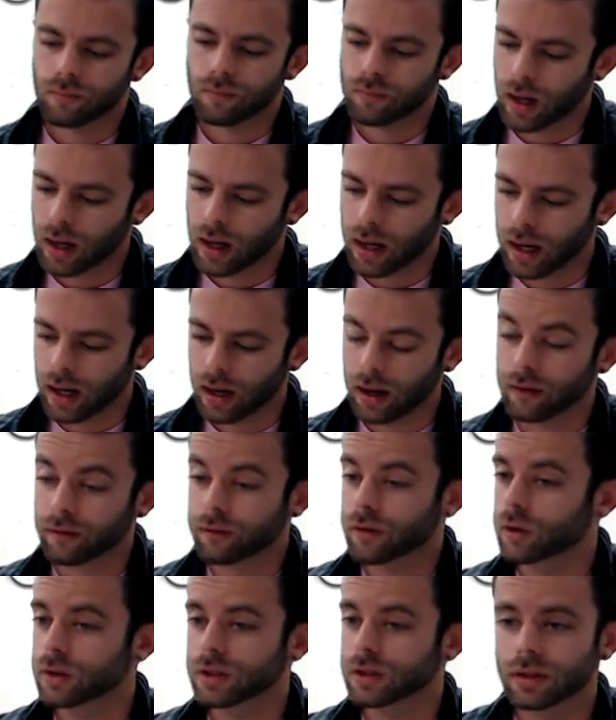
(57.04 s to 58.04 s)
Of
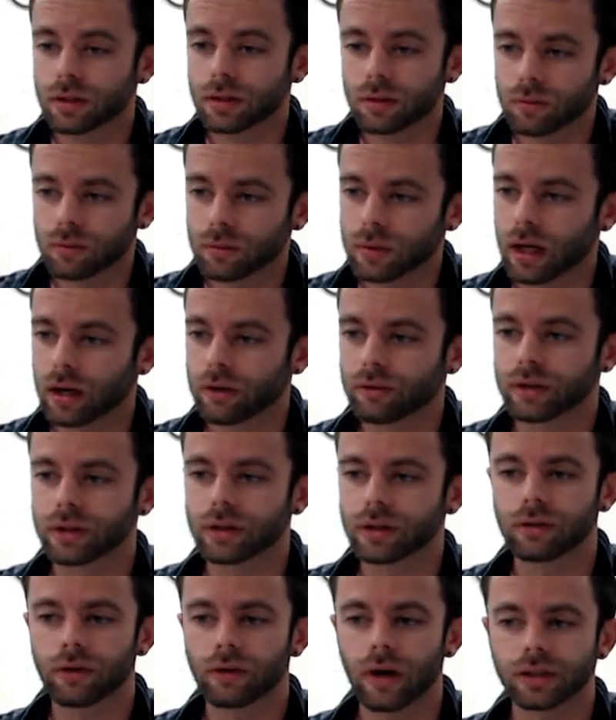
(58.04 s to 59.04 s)
course, we got to read
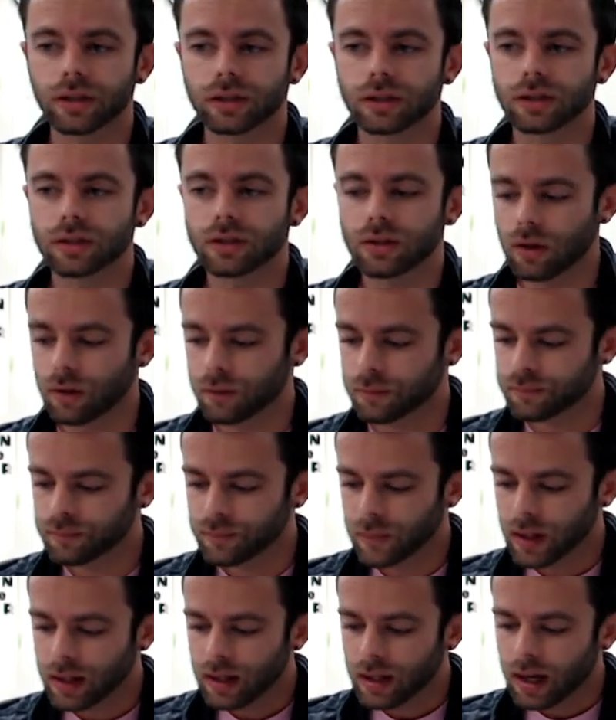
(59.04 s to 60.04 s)
the directions. So
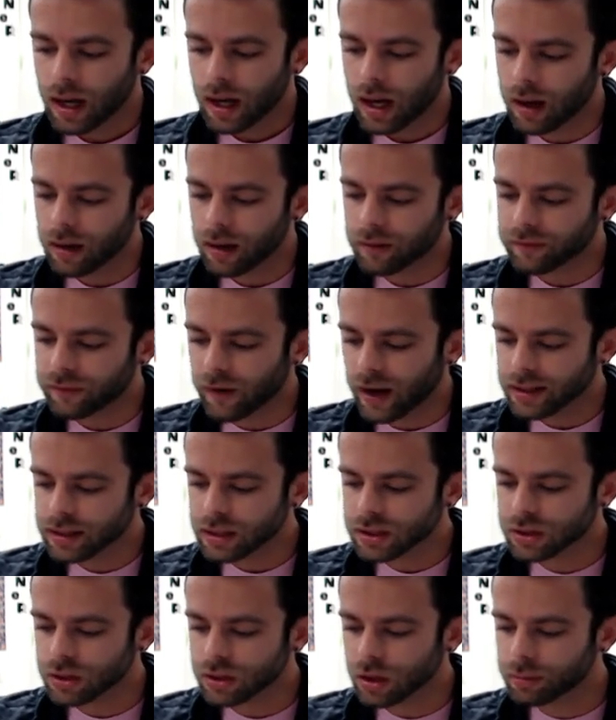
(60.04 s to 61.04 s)
find the
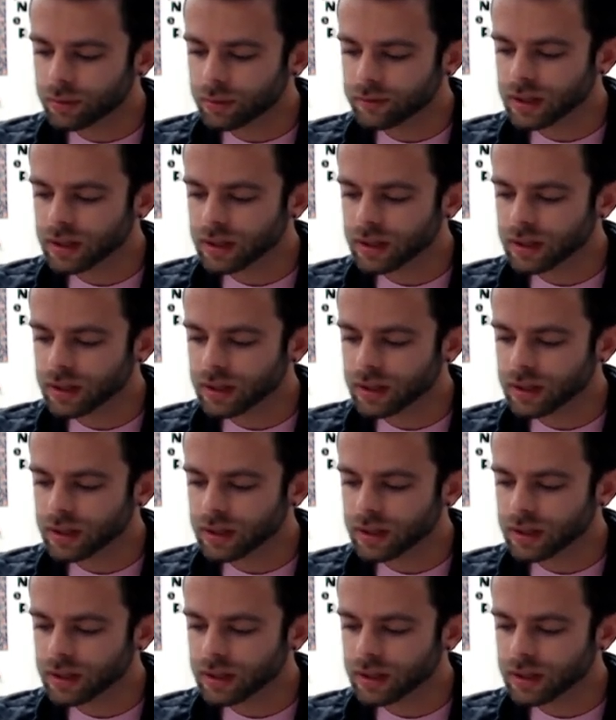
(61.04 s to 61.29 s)
slope of a